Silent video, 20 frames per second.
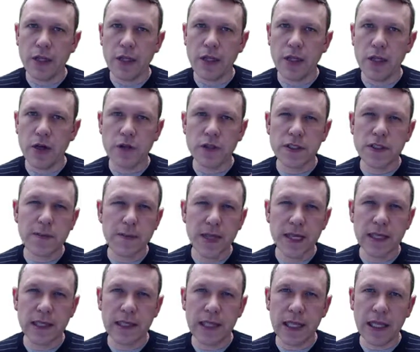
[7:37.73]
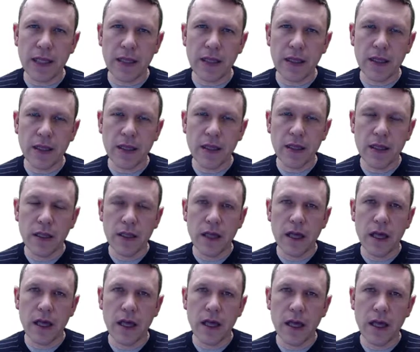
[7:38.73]
don't submit a link
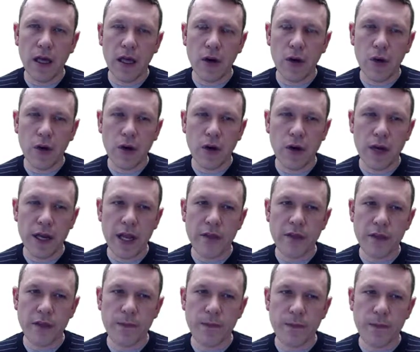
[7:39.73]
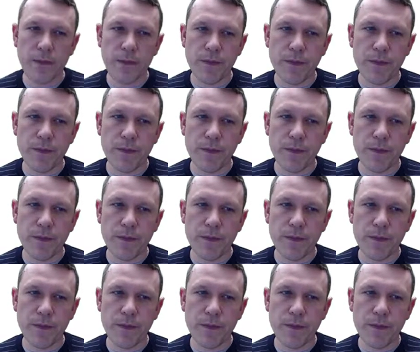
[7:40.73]
uh, or another